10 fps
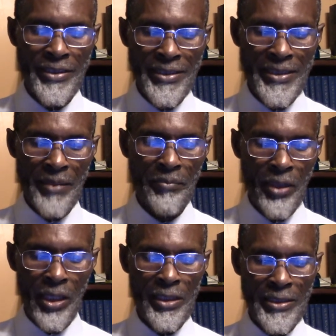
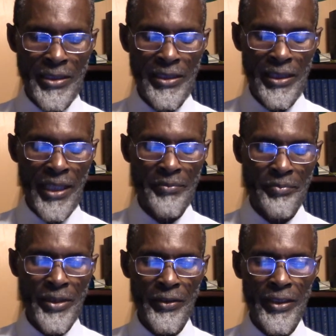symbols in that
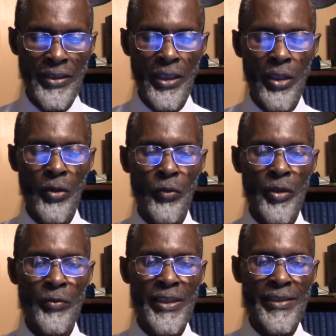period,
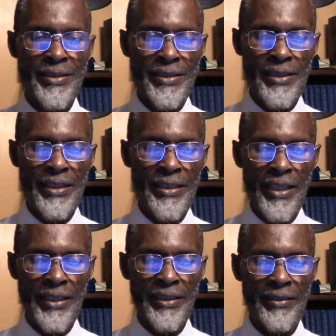we will see
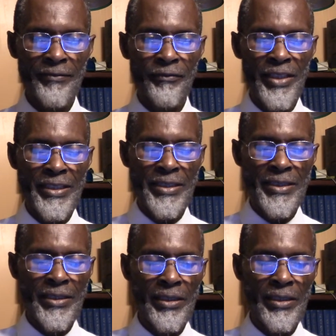that it fits